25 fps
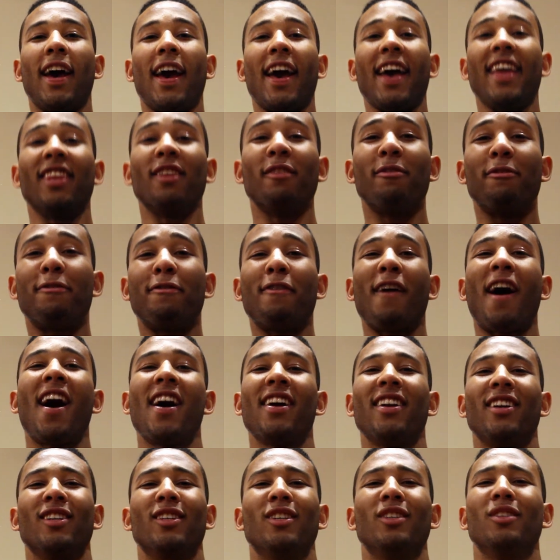And the
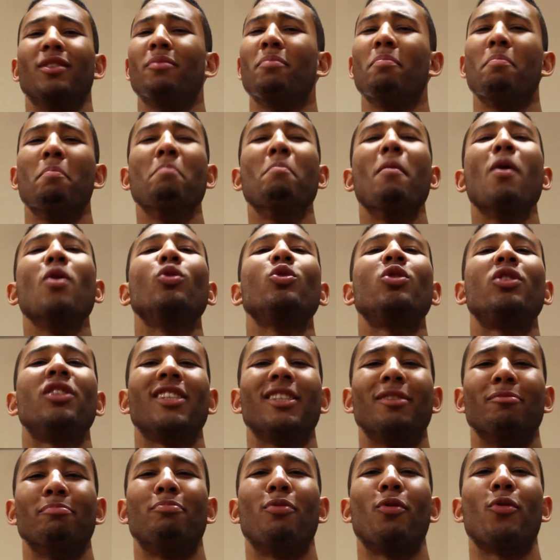final,
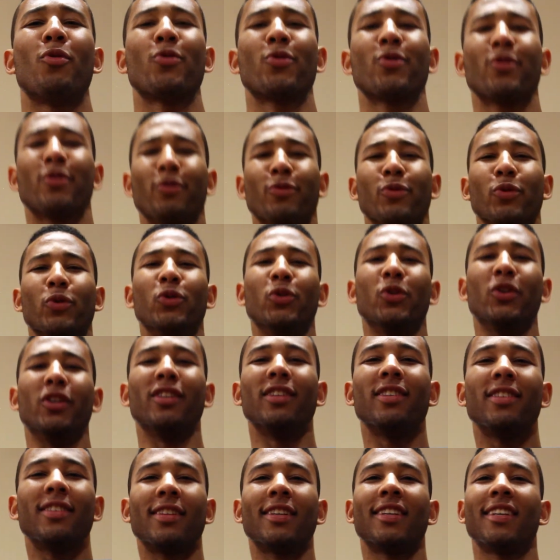most important
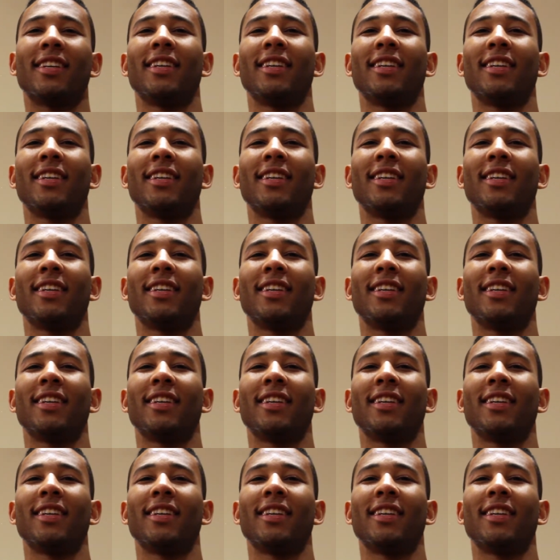rule,